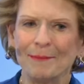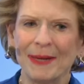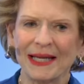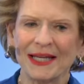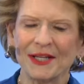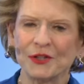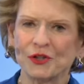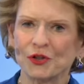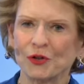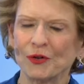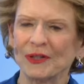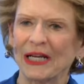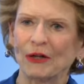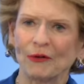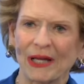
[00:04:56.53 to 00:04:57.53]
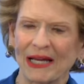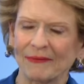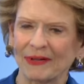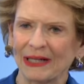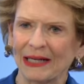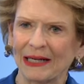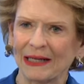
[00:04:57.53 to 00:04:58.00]
Making sure you not only have
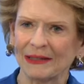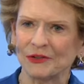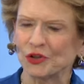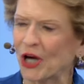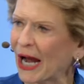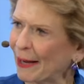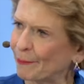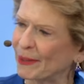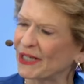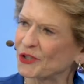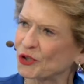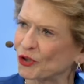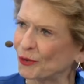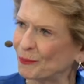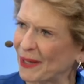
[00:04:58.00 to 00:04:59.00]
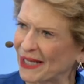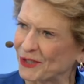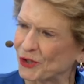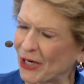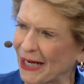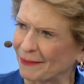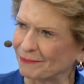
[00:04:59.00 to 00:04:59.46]
job, but it's a good paying
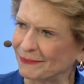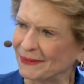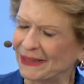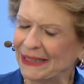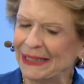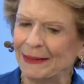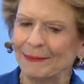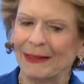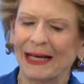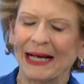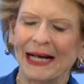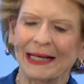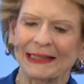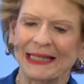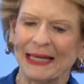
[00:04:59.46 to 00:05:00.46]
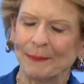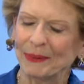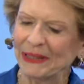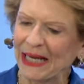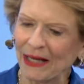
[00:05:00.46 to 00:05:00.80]
job. Mm-hmm. Keeping